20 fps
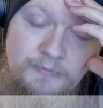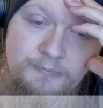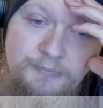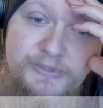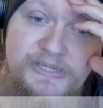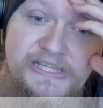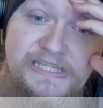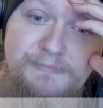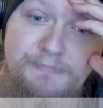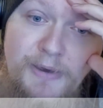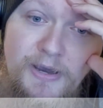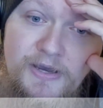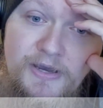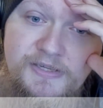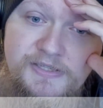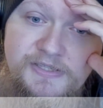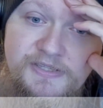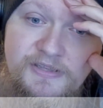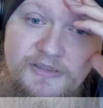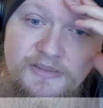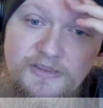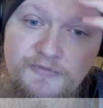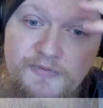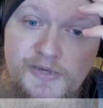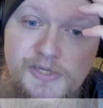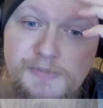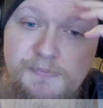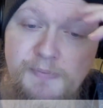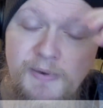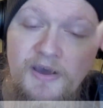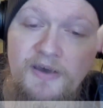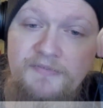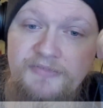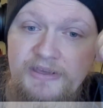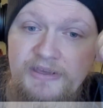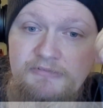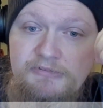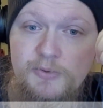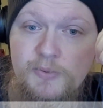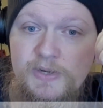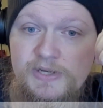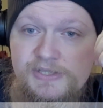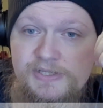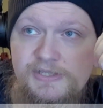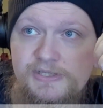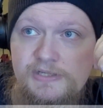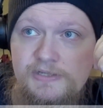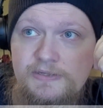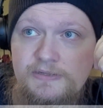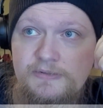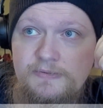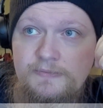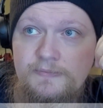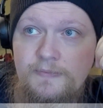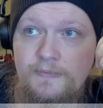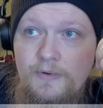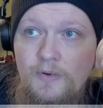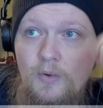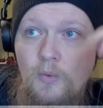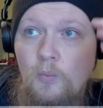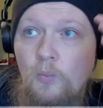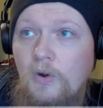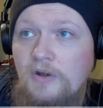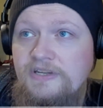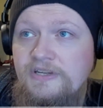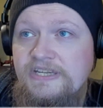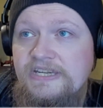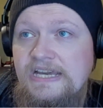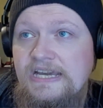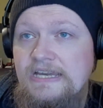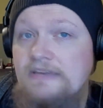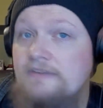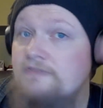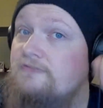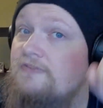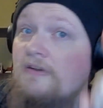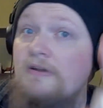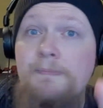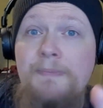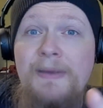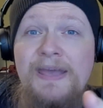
Please pause the first part of that request. What did I, very